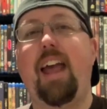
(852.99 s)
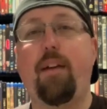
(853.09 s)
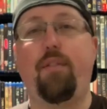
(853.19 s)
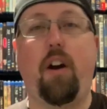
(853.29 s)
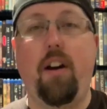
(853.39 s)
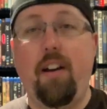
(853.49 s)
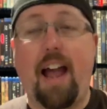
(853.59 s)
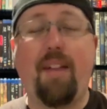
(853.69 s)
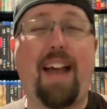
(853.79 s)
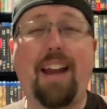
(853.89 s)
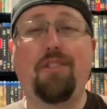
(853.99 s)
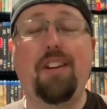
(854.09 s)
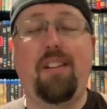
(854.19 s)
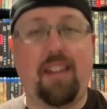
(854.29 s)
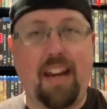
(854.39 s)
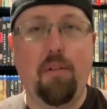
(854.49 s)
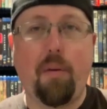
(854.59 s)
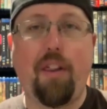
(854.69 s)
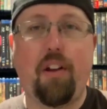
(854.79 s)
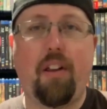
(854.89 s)
ever. I've actually seen
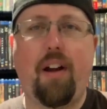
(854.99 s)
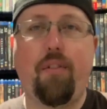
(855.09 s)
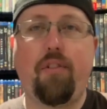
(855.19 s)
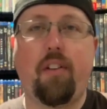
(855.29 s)
one of the gloves.